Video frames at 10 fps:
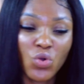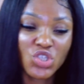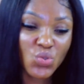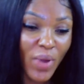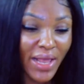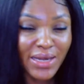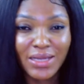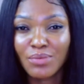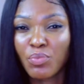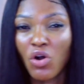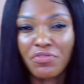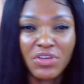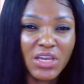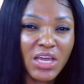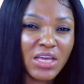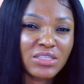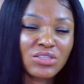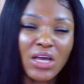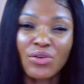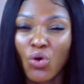swelling,
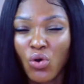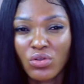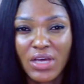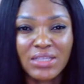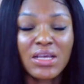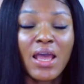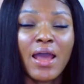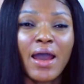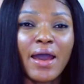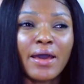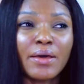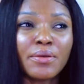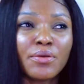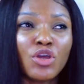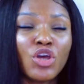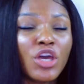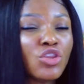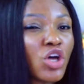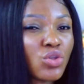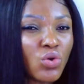puffiness, and all that. And
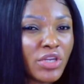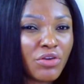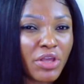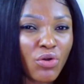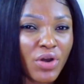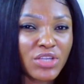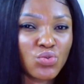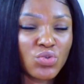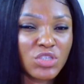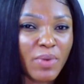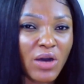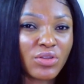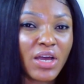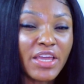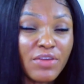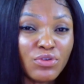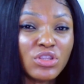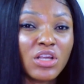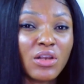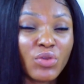not only licorice root powder,
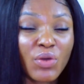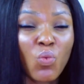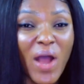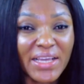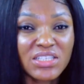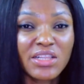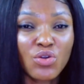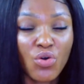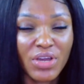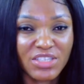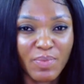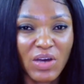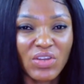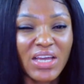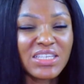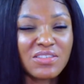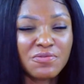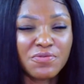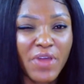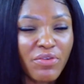even the white licorice powder is
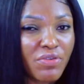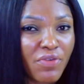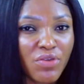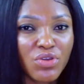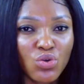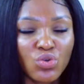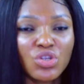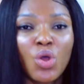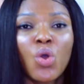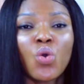very good